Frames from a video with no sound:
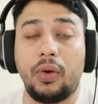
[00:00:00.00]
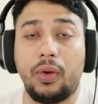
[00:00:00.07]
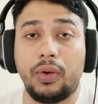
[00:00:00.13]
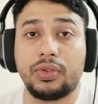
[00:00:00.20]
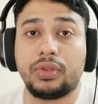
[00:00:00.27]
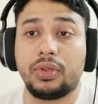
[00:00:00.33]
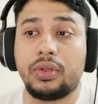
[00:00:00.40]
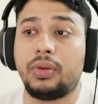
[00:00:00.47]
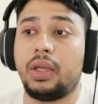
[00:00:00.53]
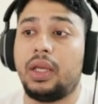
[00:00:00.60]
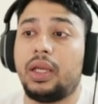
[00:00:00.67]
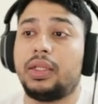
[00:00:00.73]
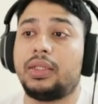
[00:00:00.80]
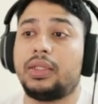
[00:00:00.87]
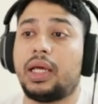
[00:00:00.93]
also
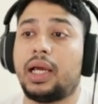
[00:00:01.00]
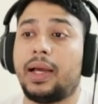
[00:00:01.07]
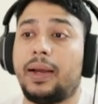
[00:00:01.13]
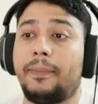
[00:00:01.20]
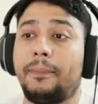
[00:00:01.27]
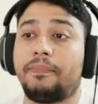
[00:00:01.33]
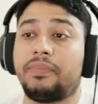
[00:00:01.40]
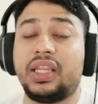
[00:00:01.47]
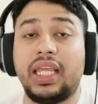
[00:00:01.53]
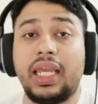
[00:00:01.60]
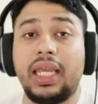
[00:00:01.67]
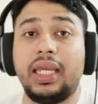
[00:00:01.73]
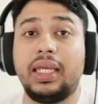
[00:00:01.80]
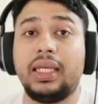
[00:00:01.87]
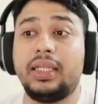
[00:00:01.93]
the
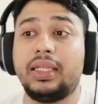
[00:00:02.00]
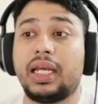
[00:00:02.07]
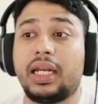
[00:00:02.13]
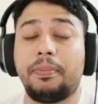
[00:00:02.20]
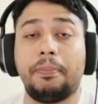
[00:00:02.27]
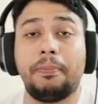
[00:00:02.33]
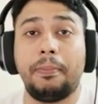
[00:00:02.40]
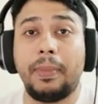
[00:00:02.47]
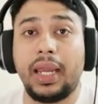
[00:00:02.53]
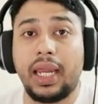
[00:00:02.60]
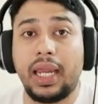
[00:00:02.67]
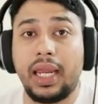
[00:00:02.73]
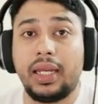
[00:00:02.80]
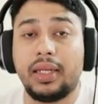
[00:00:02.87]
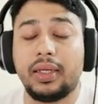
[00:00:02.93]
thing that
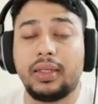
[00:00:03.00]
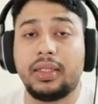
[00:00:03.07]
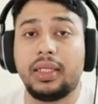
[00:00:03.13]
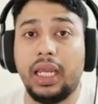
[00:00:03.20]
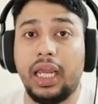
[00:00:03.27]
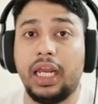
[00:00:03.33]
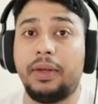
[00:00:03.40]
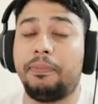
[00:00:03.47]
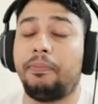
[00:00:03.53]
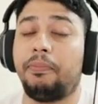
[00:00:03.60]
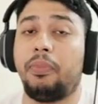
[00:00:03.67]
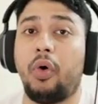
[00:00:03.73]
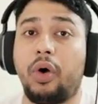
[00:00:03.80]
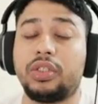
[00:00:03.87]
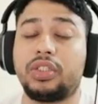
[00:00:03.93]
made it
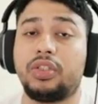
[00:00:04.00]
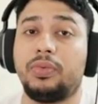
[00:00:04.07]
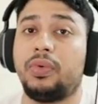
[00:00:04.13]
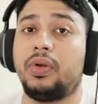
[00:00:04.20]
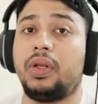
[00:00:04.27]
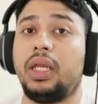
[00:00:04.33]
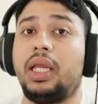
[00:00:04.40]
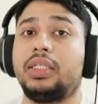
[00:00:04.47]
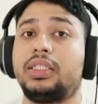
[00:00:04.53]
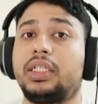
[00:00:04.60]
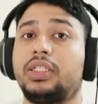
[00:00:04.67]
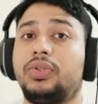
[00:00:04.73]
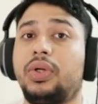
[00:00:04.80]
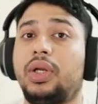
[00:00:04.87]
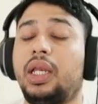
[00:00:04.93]
possible is
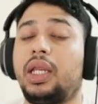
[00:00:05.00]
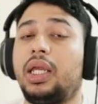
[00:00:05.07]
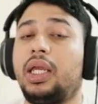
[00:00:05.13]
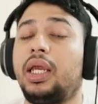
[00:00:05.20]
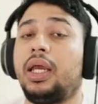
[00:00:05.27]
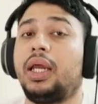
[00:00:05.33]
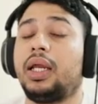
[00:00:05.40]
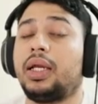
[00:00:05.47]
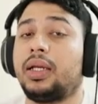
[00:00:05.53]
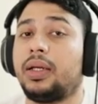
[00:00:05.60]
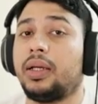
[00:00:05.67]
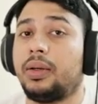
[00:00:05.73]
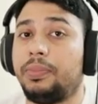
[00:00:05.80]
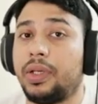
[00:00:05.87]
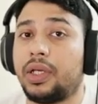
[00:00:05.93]
actually
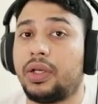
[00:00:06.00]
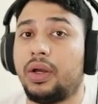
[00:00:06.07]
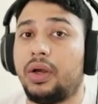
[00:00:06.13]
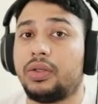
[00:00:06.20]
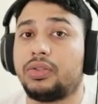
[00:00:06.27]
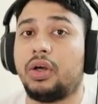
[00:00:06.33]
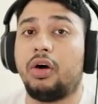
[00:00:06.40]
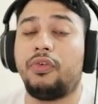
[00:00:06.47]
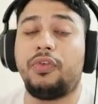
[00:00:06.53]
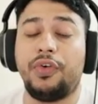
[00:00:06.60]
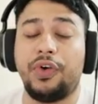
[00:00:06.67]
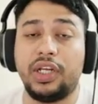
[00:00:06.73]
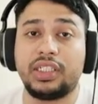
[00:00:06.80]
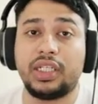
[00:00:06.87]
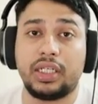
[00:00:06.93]
because of a
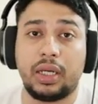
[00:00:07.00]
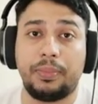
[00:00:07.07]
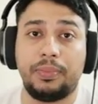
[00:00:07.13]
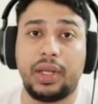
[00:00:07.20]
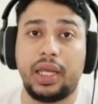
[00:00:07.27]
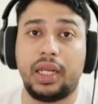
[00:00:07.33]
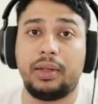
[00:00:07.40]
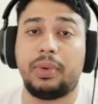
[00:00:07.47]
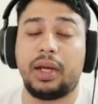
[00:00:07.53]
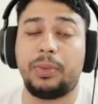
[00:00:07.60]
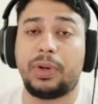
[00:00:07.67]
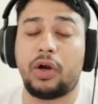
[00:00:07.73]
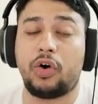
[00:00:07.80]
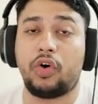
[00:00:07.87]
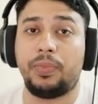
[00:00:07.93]
recent update by
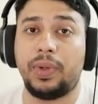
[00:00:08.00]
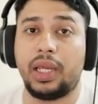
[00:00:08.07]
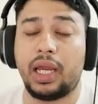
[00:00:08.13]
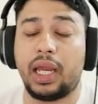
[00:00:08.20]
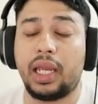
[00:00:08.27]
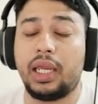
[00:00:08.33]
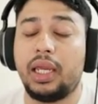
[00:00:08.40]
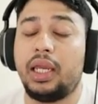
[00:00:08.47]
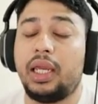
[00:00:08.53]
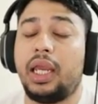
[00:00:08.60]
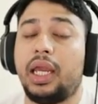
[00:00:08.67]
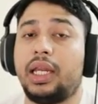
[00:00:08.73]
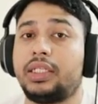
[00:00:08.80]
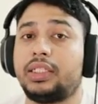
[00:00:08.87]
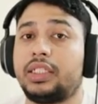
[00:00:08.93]
Power BI.
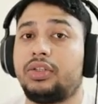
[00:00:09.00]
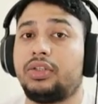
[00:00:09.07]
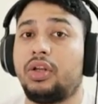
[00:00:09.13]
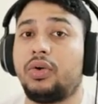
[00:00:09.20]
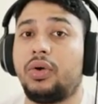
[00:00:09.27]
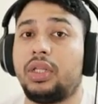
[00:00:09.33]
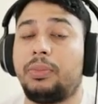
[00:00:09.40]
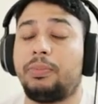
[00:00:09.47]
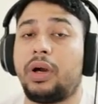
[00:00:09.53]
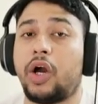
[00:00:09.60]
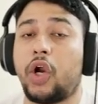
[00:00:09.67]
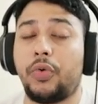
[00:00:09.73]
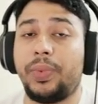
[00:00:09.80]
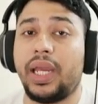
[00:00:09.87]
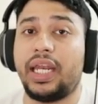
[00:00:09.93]
It is actually called the
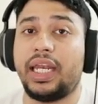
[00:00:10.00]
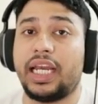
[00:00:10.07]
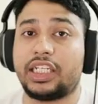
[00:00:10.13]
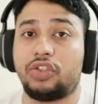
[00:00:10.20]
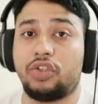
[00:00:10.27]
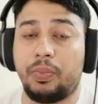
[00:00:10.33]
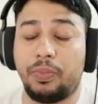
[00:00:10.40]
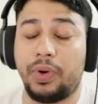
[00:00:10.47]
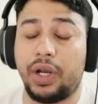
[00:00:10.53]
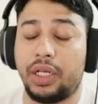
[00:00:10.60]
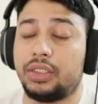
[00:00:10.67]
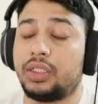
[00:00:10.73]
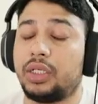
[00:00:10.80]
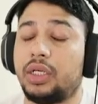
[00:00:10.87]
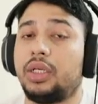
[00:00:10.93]
Power BI Desktop
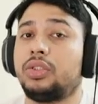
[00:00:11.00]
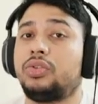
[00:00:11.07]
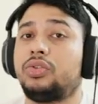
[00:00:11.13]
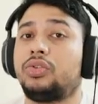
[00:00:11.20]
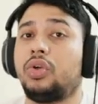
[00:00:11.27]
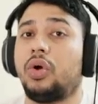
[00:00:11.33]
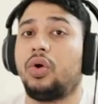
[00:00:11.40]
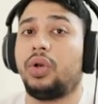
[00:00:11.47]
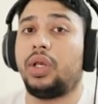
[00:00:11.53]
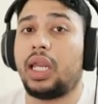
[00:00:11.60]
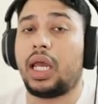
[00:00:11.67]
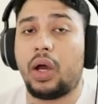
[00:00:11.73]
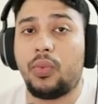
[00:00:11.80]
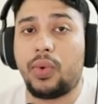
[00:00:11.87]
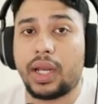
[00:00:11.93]
Bridge. So
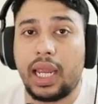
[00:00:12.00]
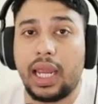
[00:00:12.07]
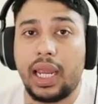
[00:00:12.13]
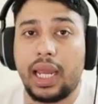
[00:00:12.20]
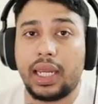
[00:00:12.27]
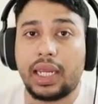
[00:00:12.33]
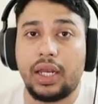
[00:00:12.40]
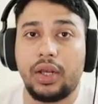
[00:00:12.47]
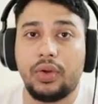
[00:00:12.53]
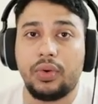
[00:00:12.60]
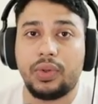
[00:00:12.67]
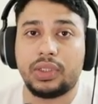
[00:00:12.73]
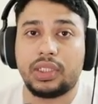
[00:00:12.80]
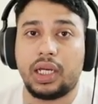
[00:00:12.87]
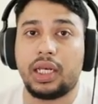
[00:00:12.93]
now what AI can do
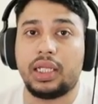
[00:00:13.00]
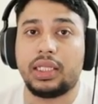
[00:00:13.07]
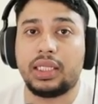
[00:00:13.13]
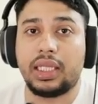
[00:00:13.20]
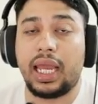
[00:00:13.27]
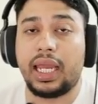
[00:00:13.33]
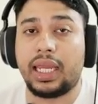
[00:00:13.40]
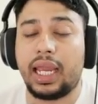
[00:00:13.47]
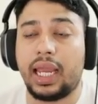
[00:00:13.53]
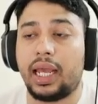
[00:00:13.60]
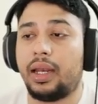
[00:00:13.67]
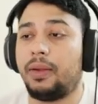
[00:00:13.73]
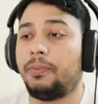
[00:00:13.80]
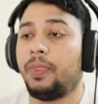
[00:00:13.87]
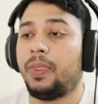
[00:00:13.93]
is that they can